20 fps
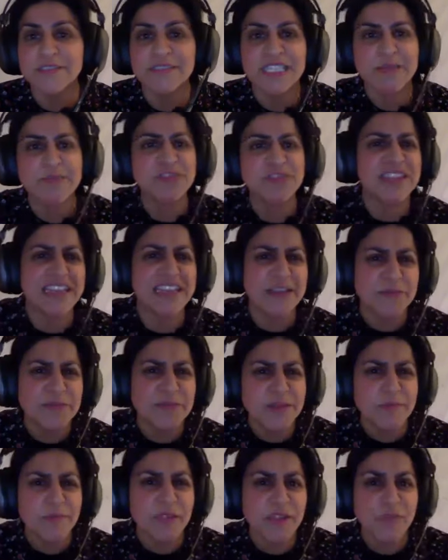seemed to think it
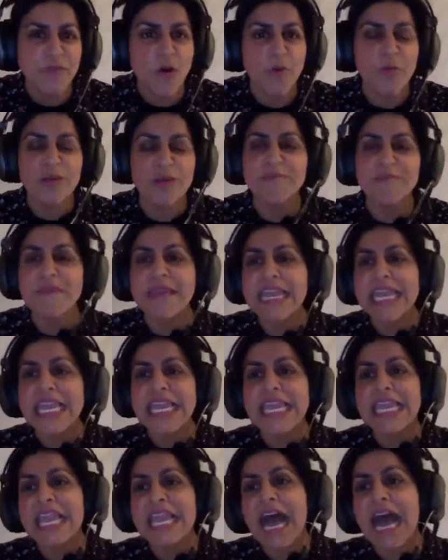was something wrong with
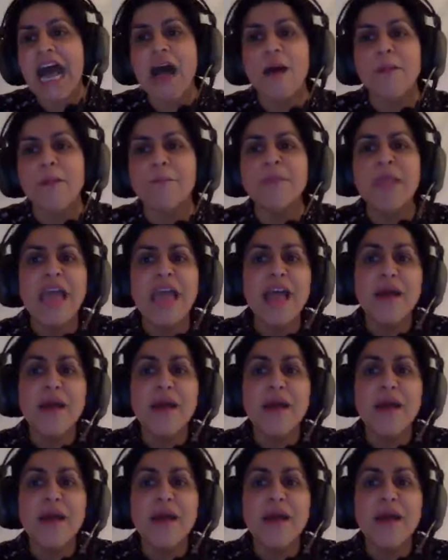me um,